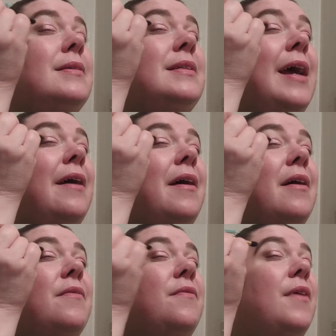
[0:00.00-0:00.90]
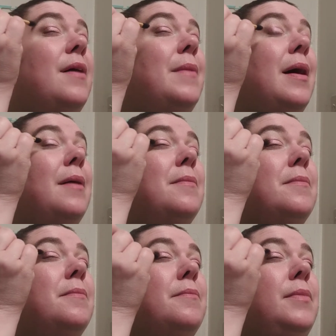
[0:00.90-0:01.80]
Tara
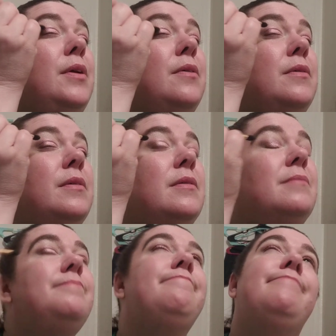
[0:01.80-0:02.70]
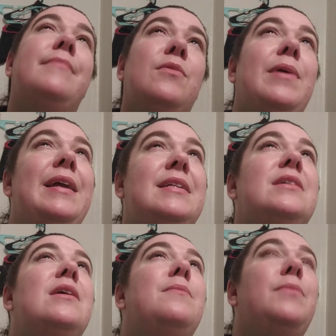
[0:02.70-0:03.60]
from
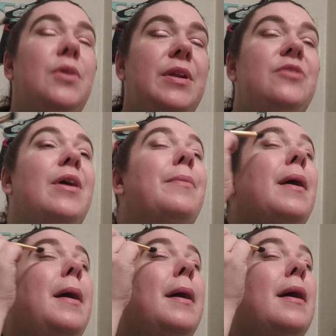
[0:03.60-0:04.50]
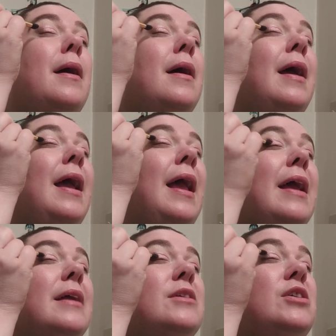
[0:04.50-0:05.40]
Breed's Beauty Trip.
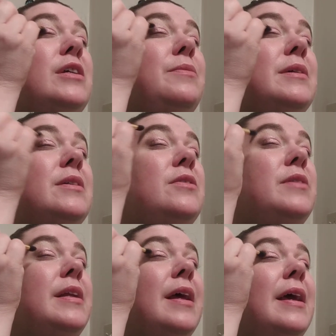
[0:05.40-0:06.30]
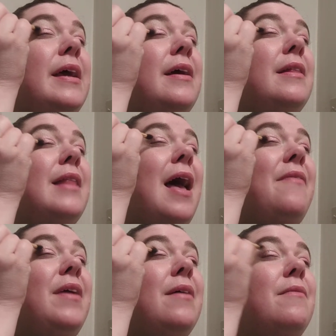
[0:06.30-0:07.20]
And she was doing a
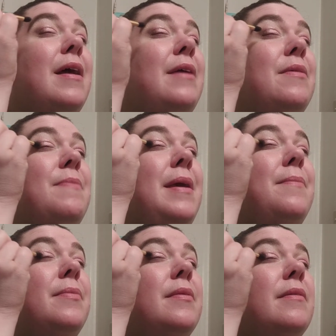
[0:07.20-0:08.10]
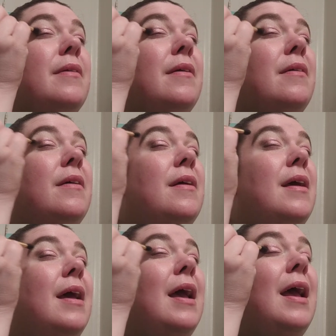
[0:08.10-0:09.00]
live get ready with me.
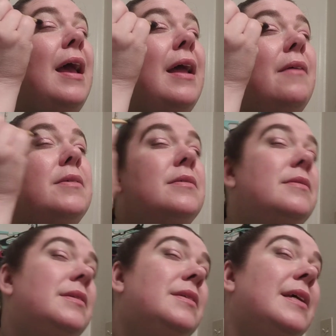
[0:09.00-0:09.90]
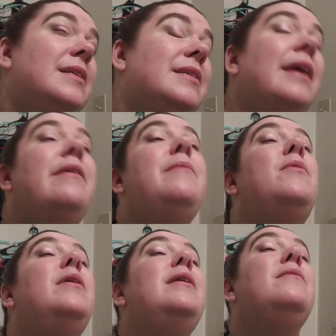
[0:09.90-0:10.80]
And it's Saturday
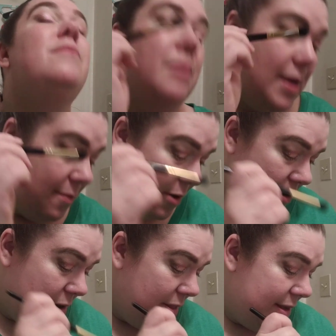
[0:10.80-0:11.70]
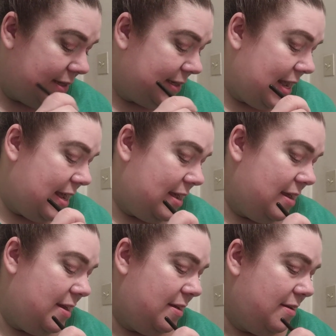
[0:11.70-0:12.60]
morning when I'm recording this,
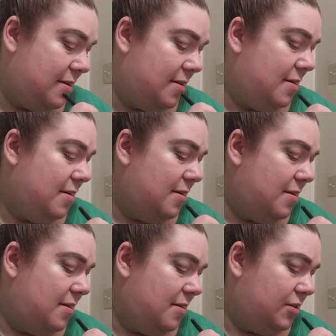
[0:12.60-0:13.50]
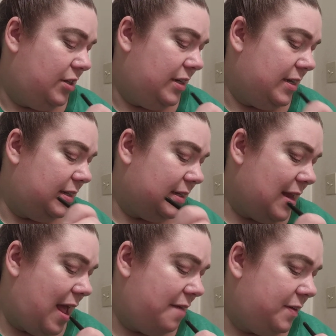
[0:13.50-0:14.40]
and she does
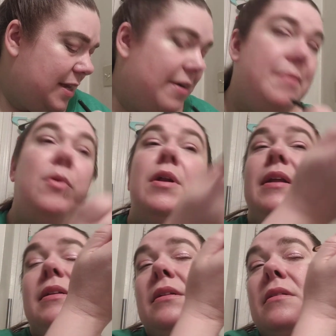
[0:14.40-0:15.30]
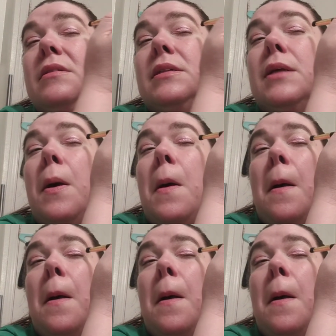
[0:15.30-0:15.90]
live Saturday mornings.